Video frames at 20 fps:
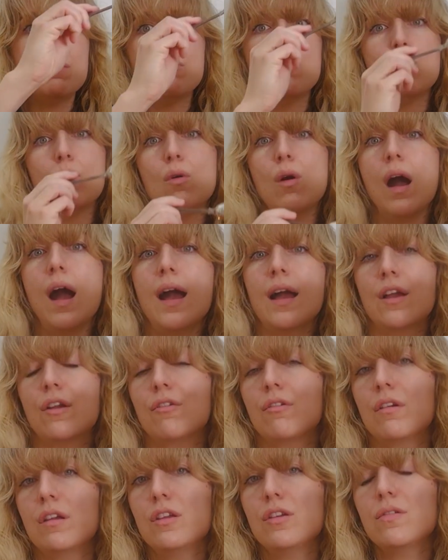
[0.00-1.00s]
more
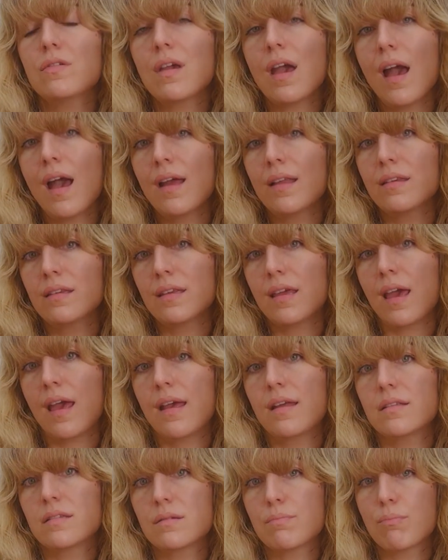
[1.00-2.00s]
accurate, you can
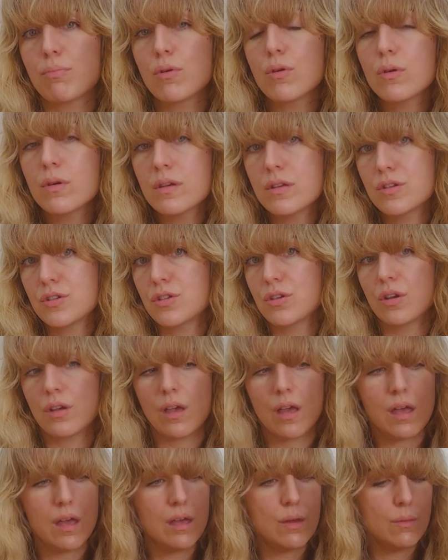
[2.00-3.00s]
get brewer's
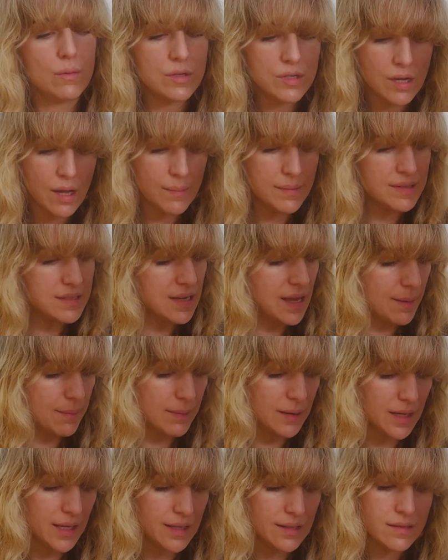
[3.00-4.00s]
sugar, which come in
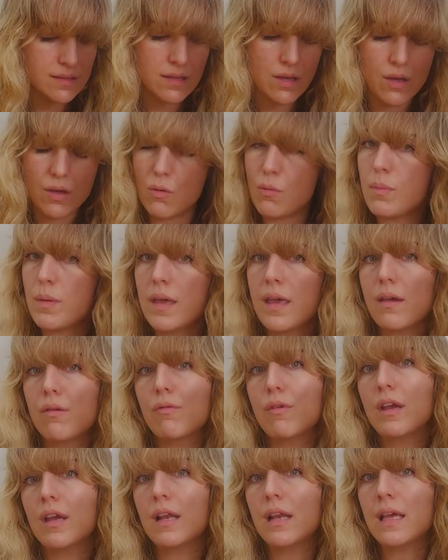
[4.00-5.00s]
tablets, so it'll be a
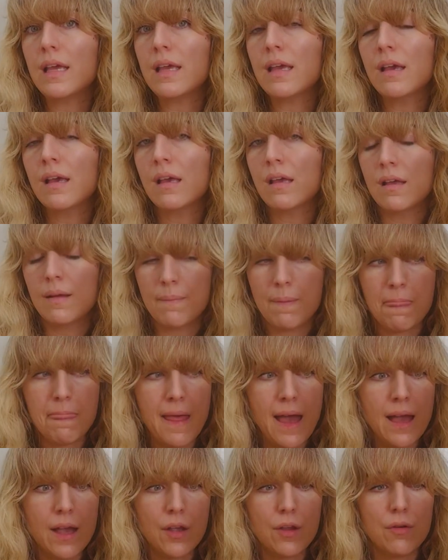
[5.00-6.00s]
really
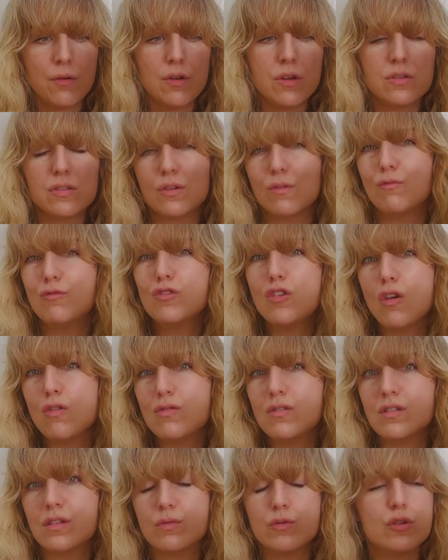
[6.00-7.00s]
accurate sort of
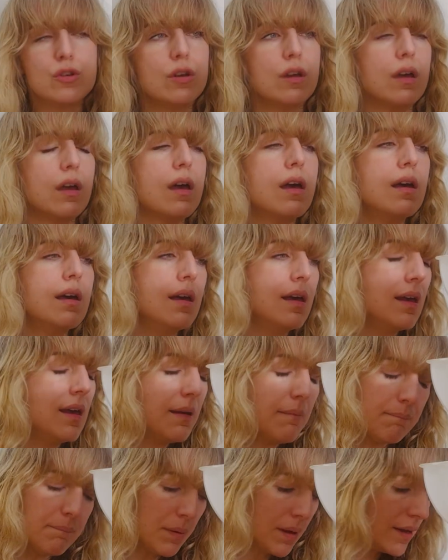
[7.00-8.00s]
dose of sugar.
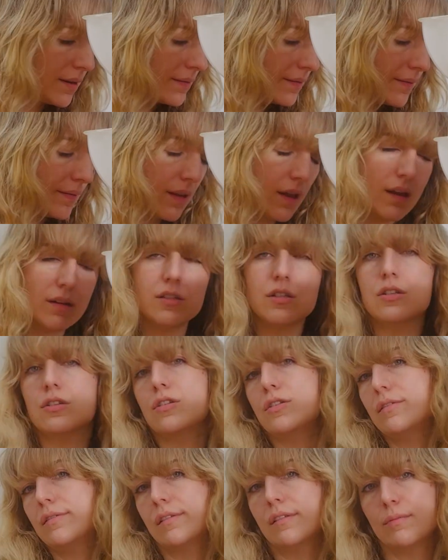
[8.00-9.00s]
But I just
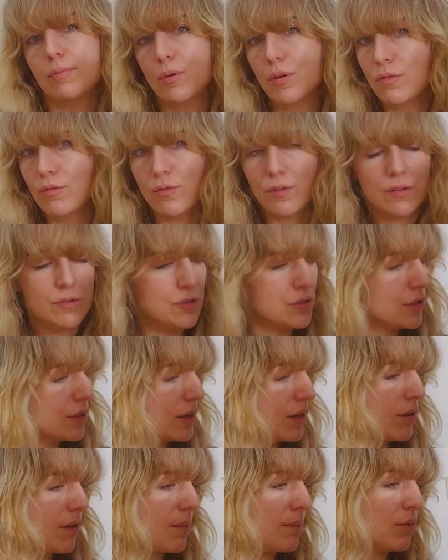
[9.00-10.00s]
use a spoonful of
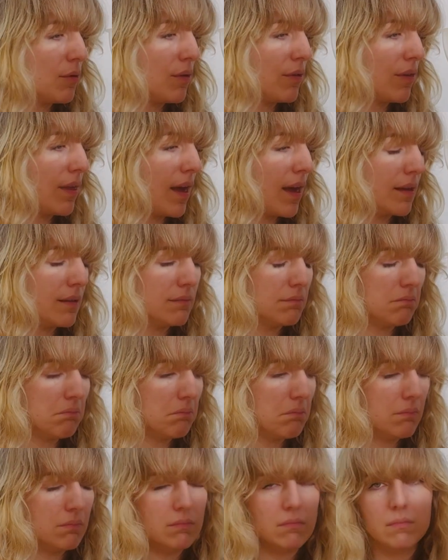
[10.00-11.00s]
sugar. I'm not that
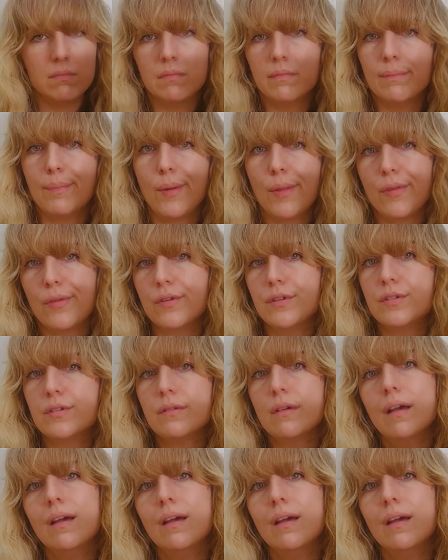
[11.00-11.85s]
bothered.